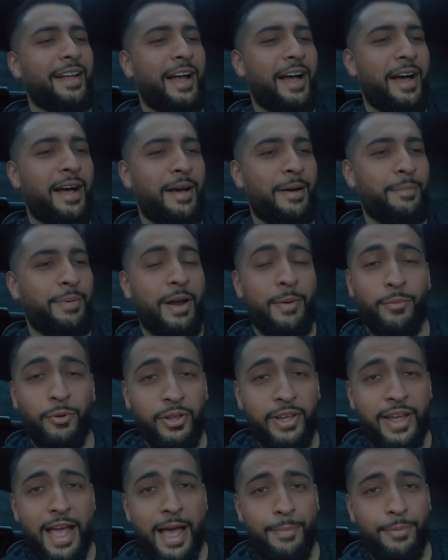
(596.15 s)
But I'm
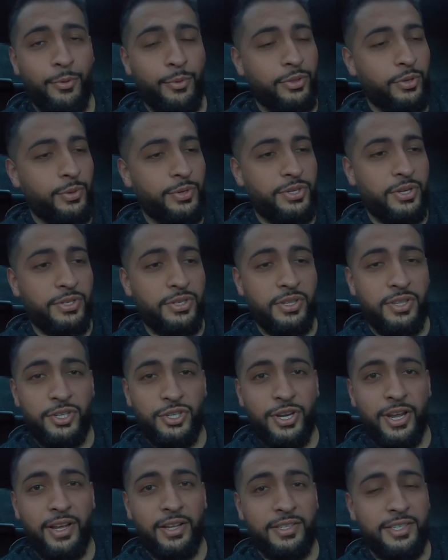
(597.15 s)
really happy with the results of the
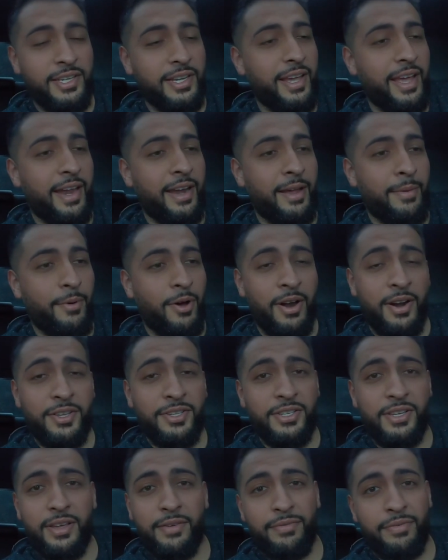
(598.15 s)
JLT, and I'm
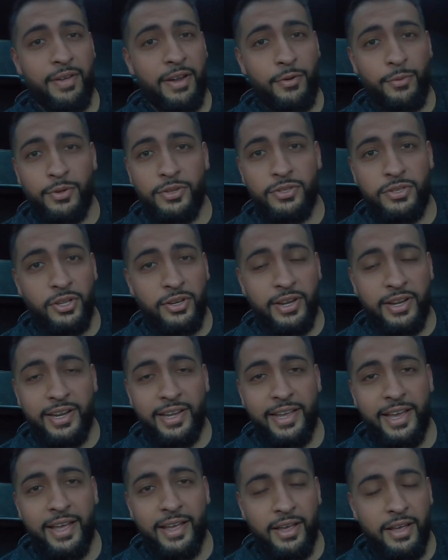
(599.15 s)
honestly, if anyone's looking to
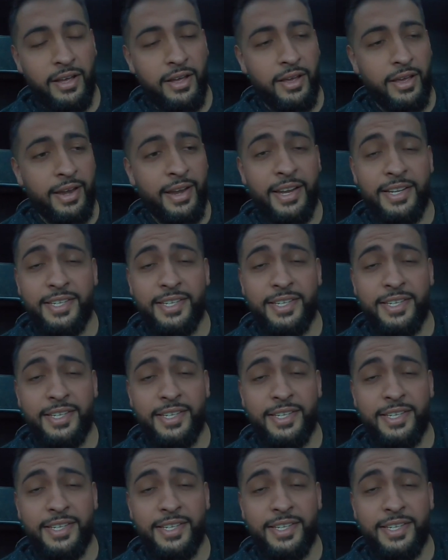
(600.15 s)
get an